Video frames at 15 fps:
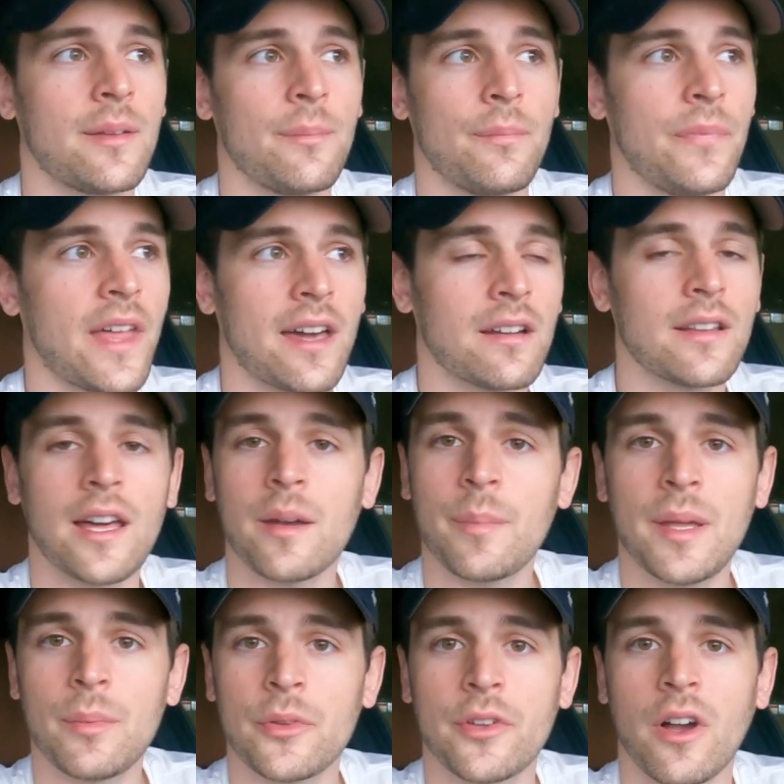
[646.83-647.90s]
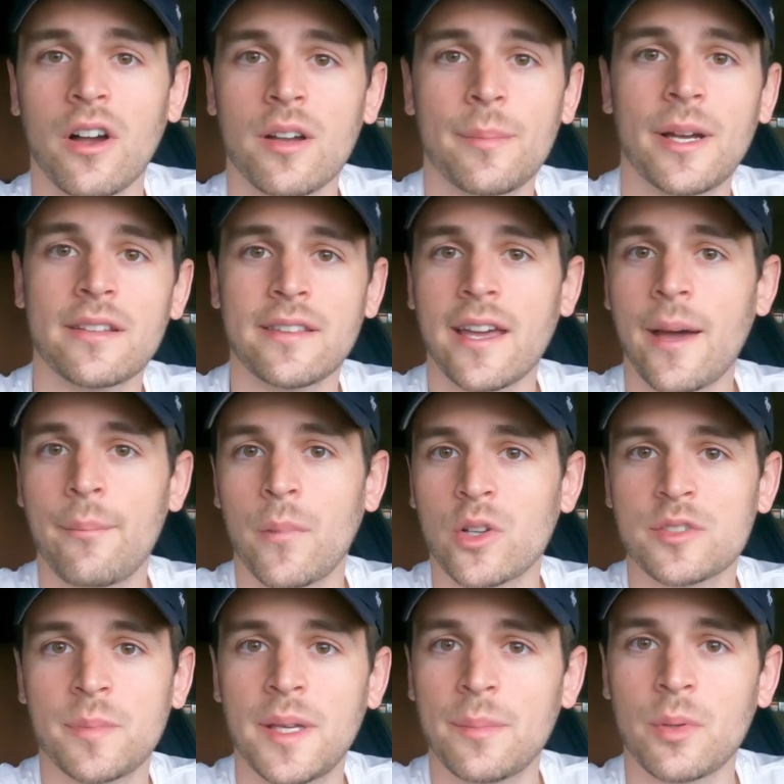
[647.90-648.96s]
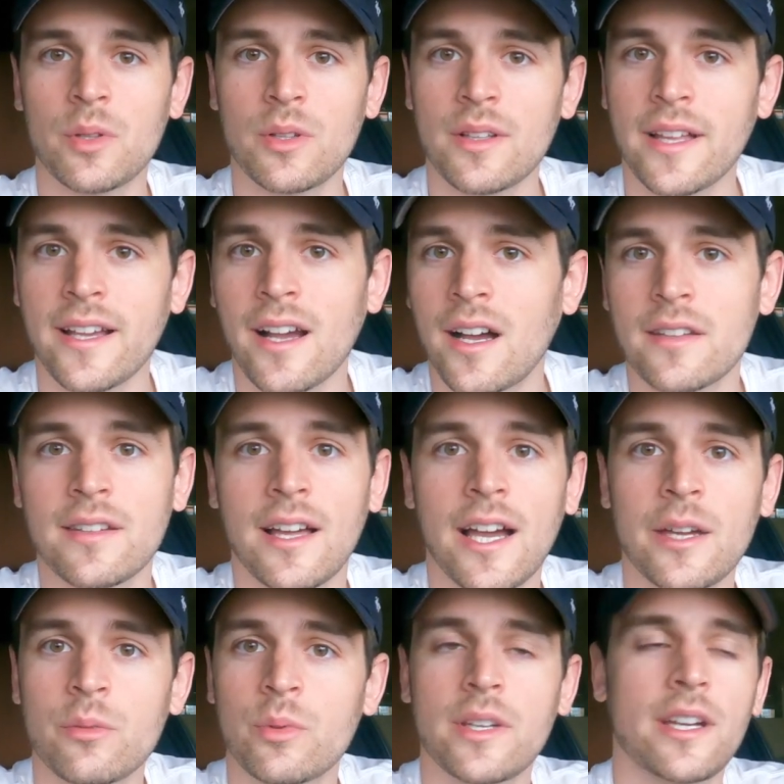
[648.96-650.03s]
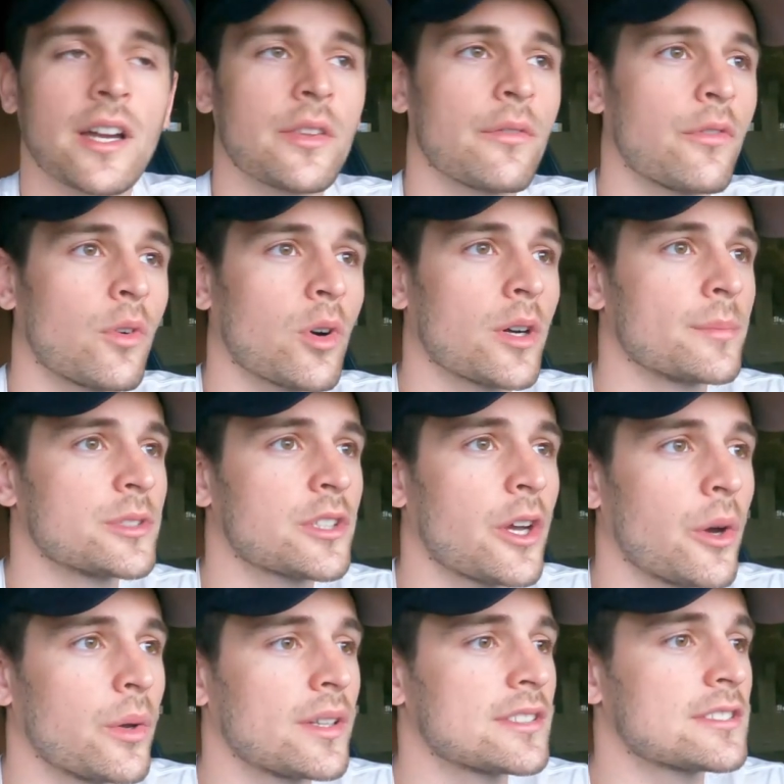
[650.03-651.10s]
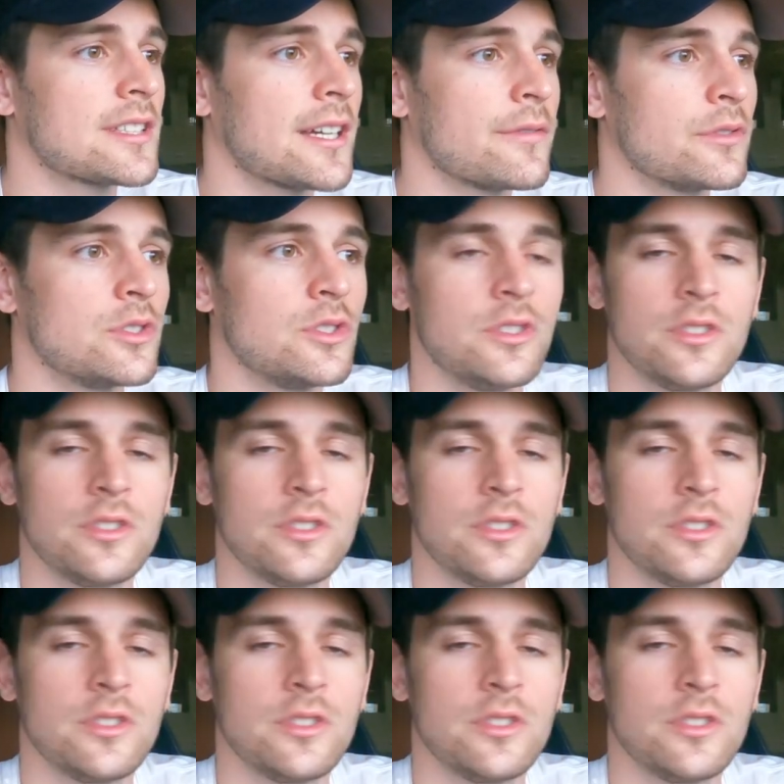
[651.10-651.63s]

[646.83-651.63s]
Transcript: Not a lot of people talk about that. Most people like online reading on the forums, coding stuff,